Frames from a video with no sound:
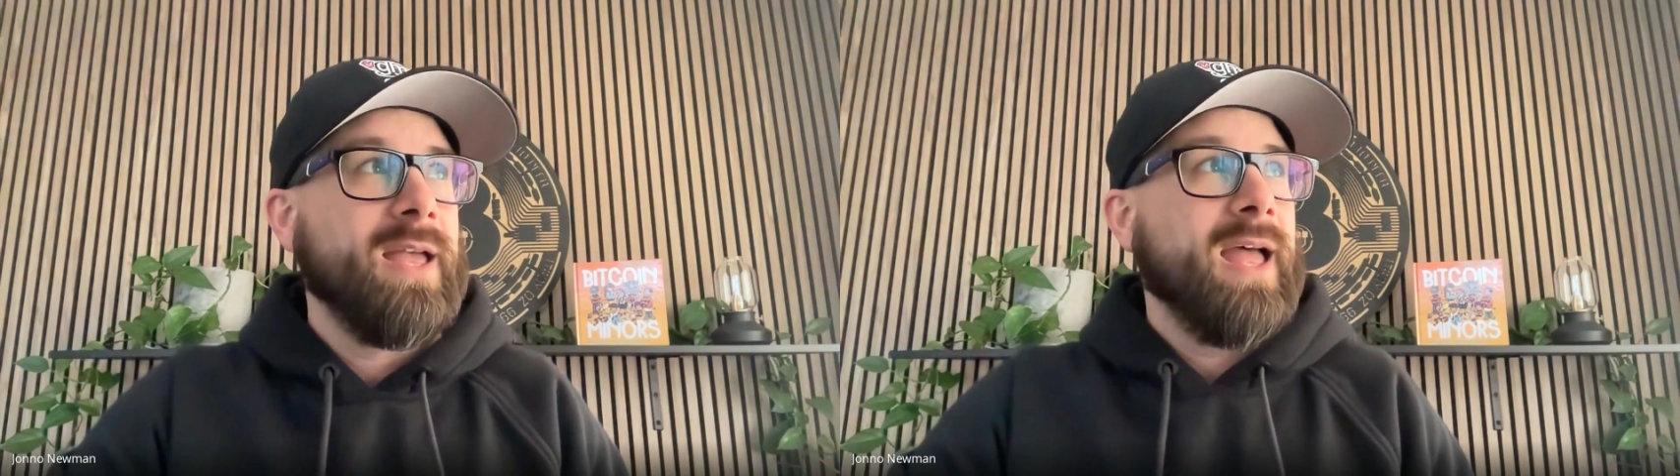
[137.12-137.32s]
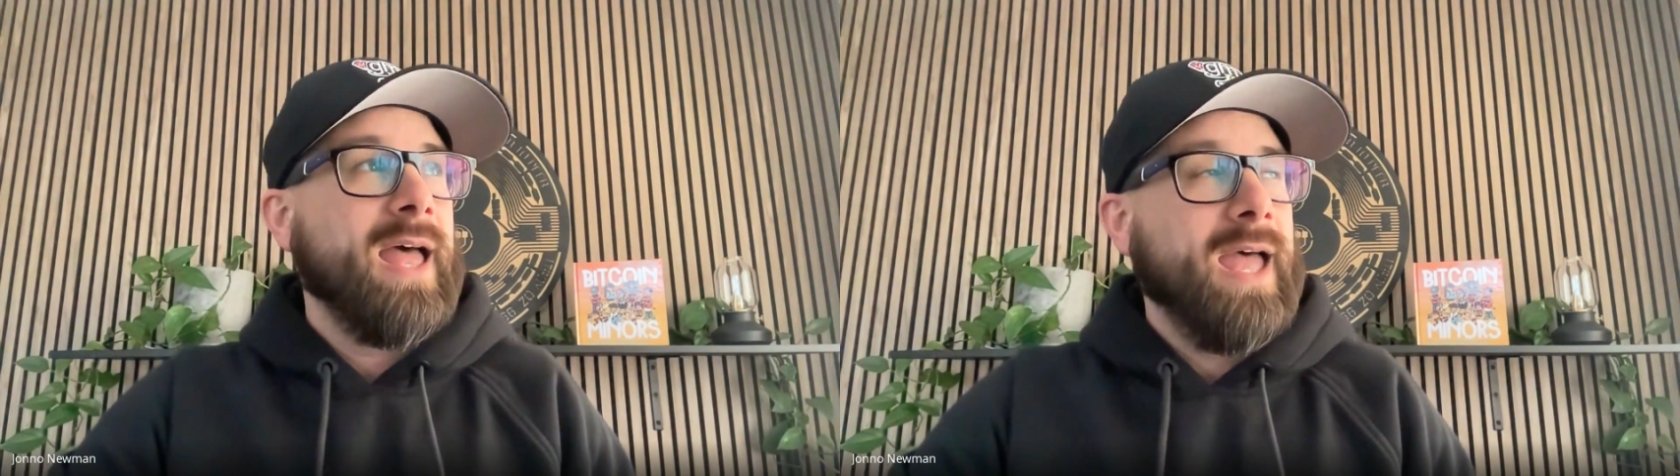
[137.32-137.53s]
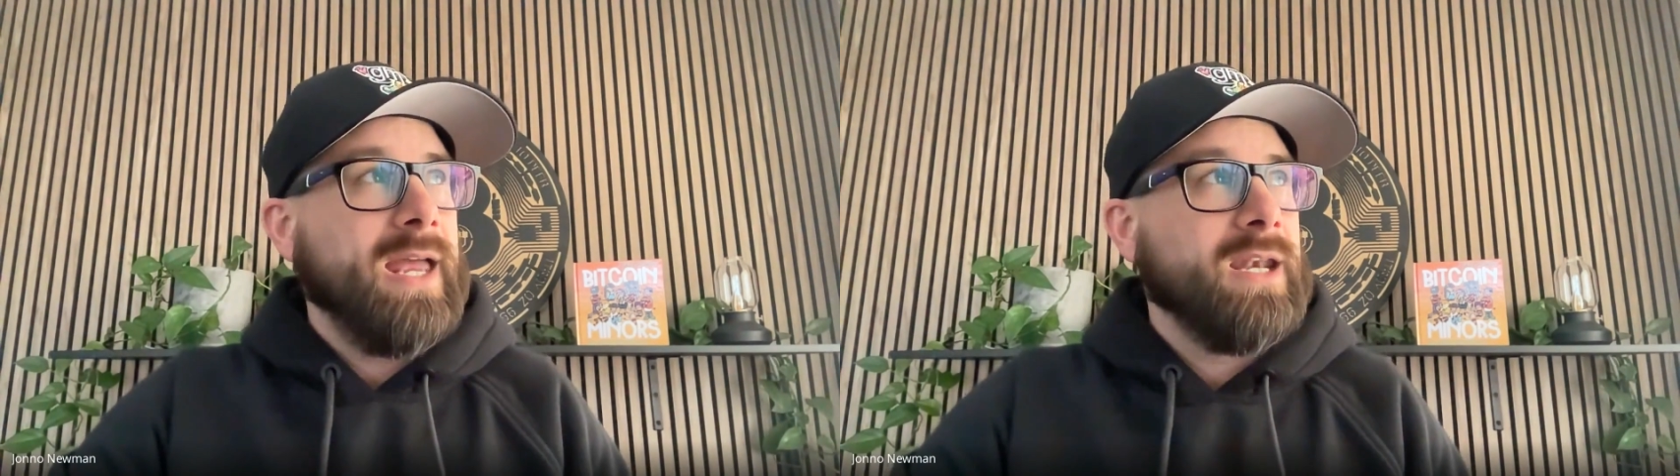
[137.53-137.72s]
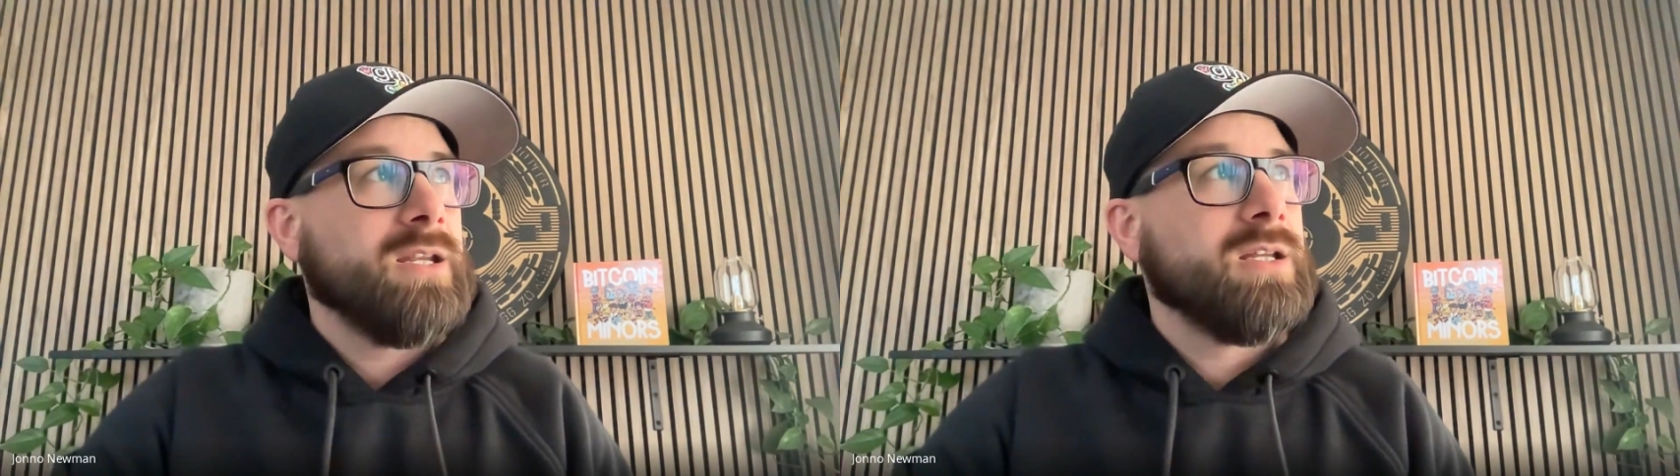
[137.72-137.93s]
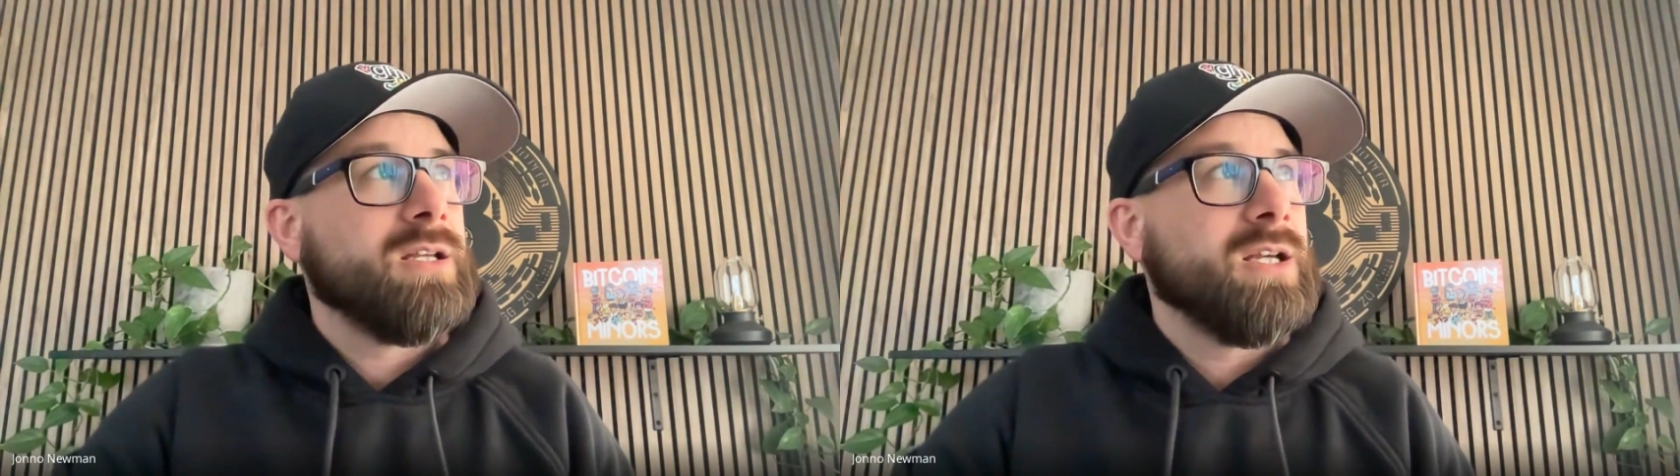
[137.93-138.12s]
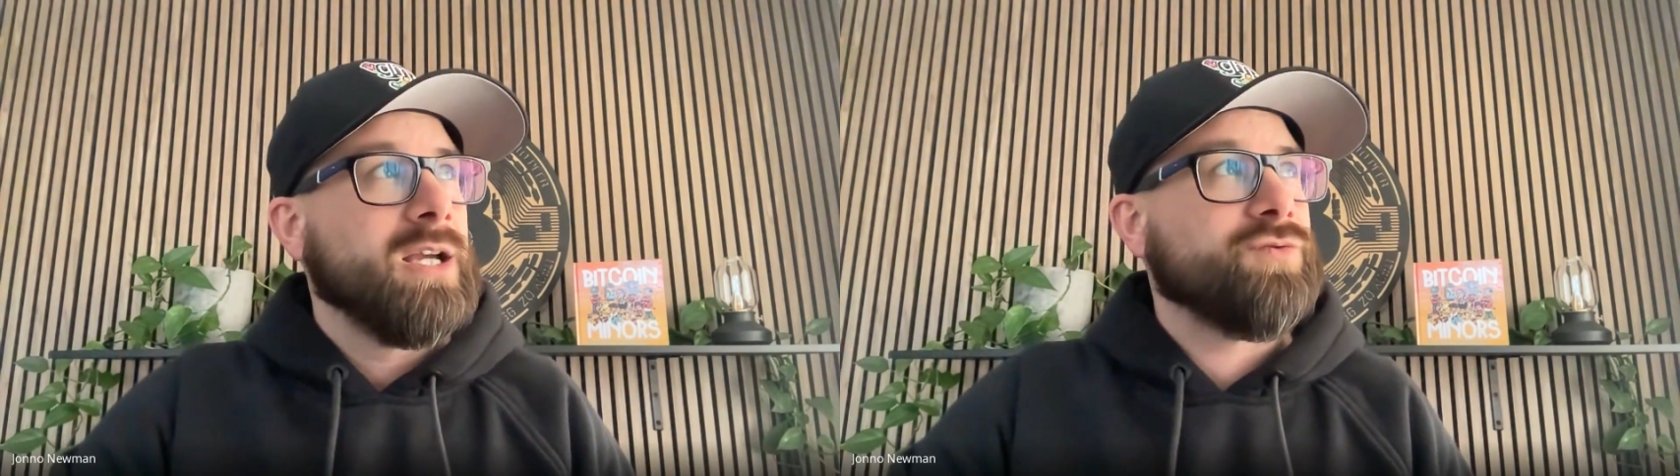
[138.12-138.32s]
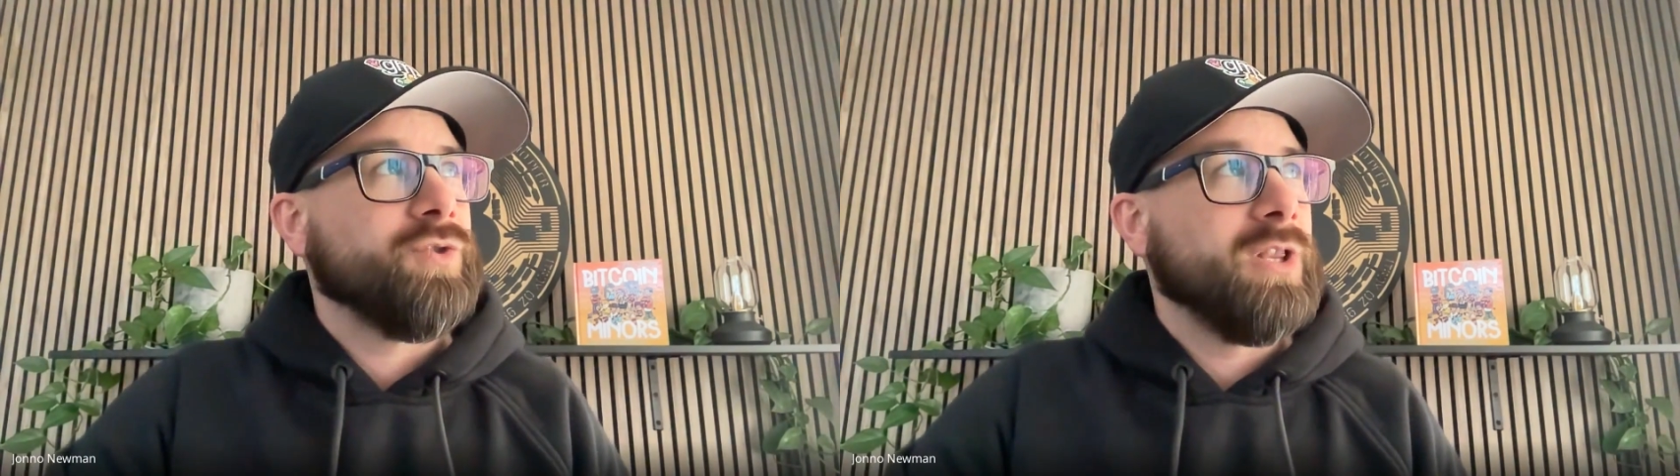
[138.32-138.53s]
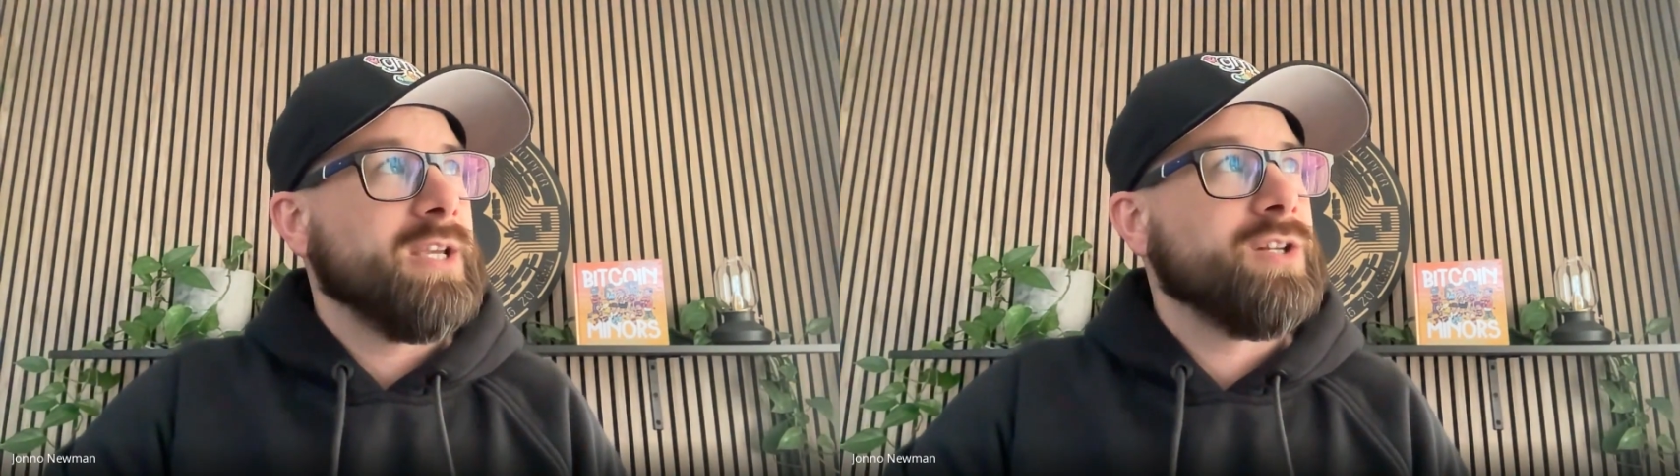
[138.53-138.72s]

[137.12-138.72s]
And it's really